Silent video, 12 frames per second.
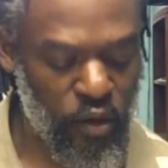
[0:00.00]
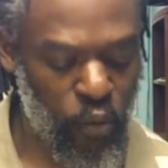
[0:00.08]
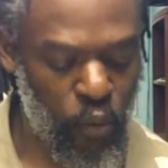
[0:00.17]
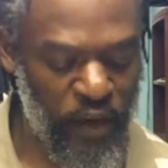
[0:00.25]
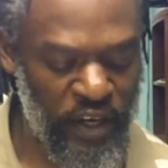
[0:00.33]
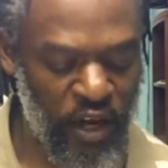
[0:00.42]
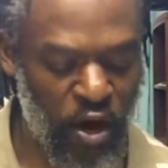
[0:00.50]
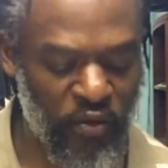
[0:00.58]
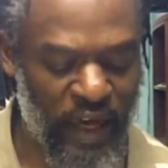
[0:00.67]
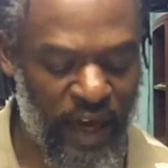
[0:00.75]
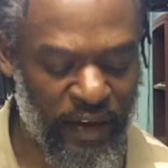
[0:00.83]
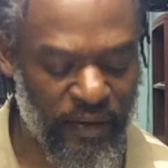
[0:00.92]
We know
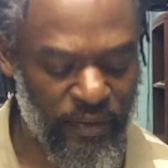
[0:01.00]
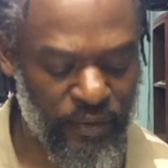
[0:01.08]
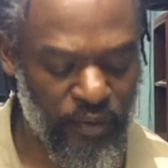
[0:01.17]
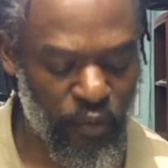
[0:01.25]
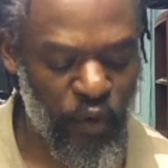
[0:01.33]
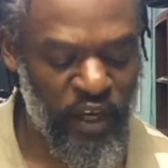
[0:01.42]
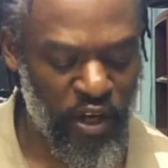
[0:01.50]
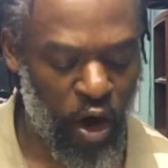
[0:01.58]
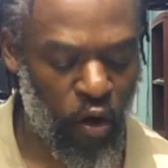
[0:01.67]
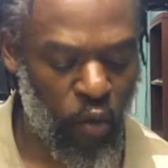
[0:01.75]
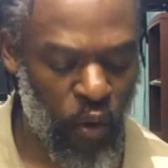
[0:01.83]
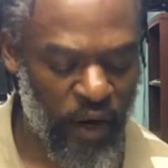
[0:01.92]

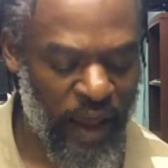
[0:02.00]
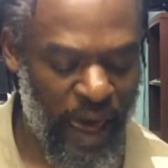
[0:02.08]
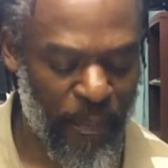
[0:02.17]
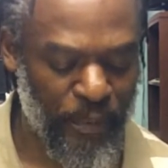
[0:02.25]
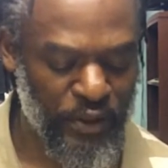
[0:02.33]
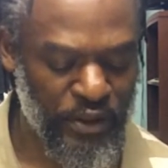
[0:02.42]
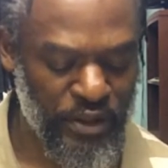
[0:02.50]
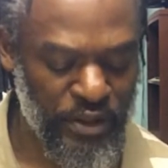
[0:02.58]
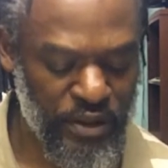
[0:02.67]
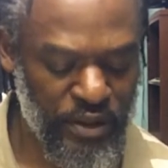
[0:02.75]
what happened